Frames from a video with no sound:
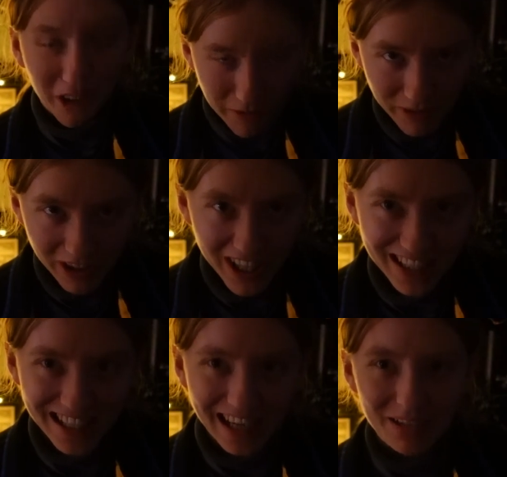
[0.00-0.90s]
I'm very
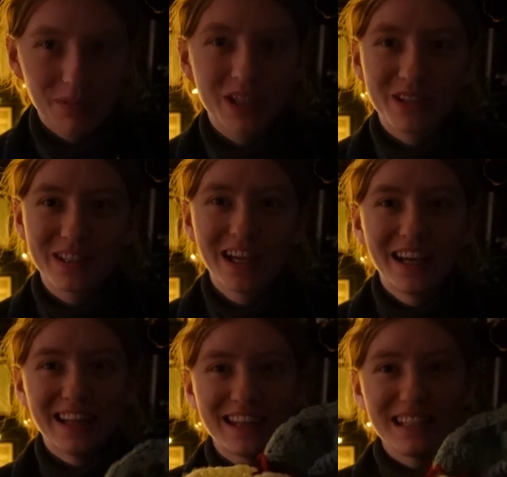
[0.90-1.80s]
excited because
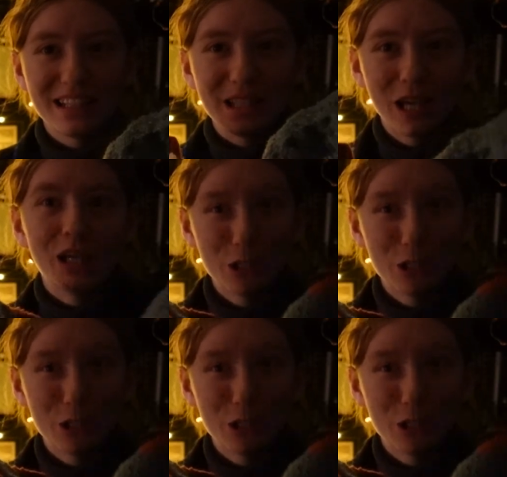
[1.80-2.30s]
this is